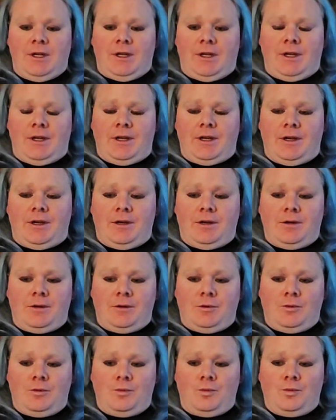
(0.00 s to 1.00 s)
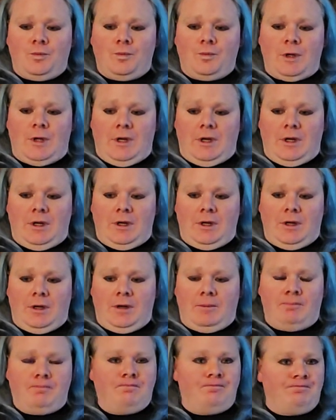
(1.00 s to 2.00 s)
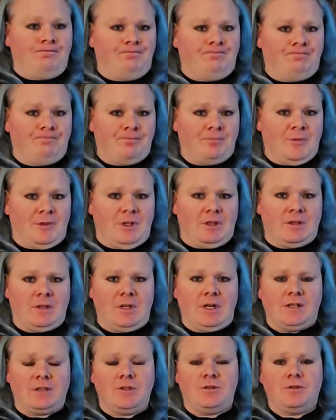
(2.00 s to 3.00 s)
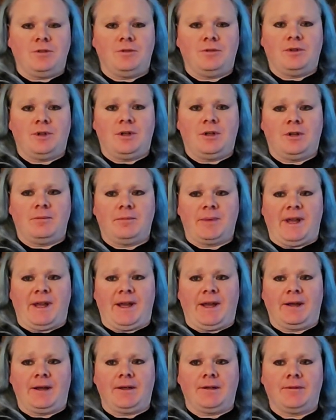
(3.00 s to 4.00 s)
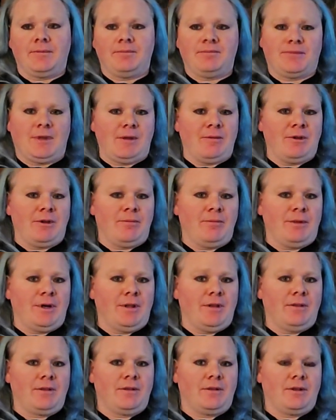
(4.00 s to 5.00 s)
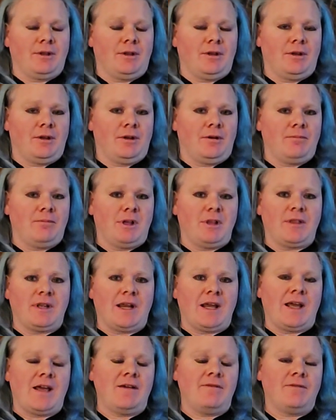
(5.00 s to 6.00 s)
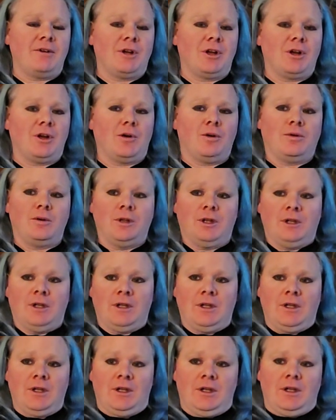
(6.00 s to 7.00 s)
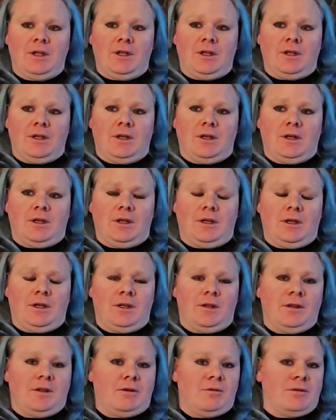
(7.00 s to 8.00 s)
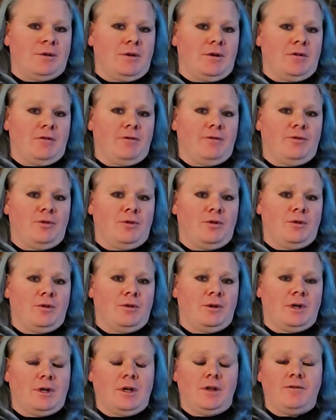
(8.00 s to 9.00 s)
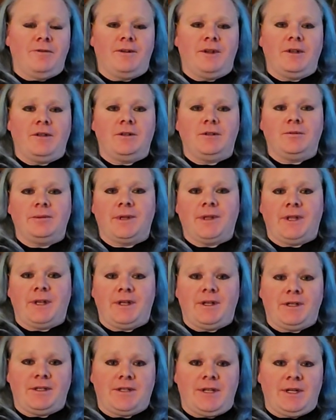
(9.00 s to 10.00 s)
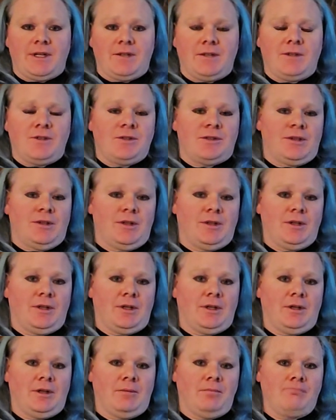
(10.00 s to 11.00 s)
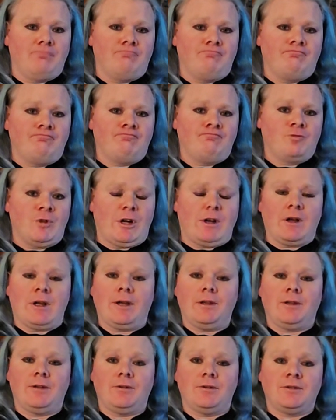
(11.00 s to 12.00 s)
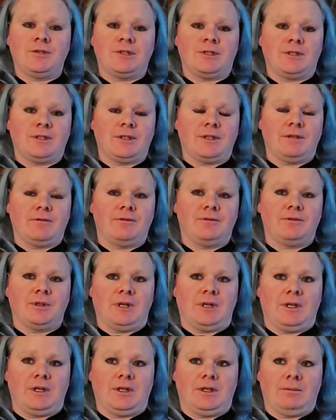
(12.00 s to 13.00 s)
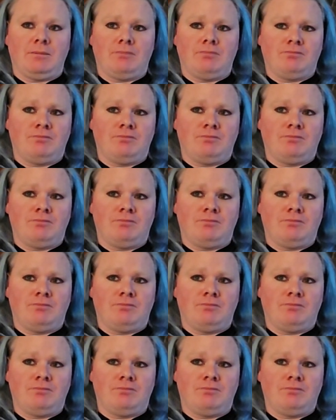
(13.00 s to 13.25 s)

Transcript: Now, um, not too long back, maybe a month, uh, month and a half ago, uh, there were four uh, fentanyl-related deaths um, where I used to live. Uh,